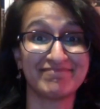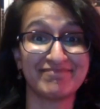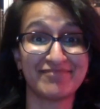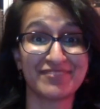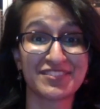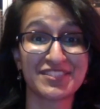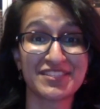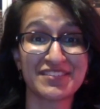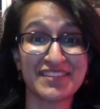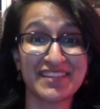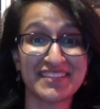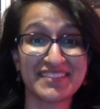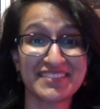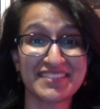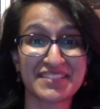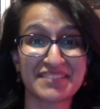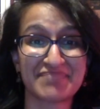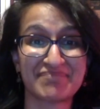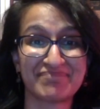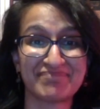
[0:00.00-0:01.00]
I'll see you next
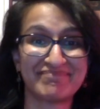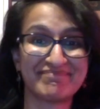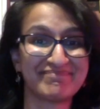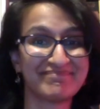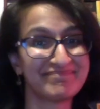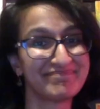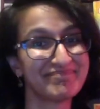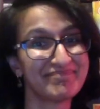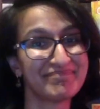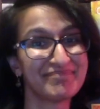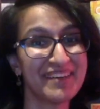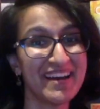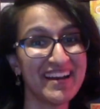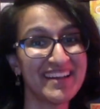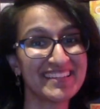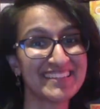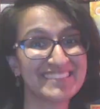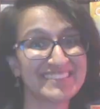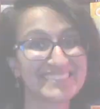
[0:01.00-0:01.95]
time. Bye.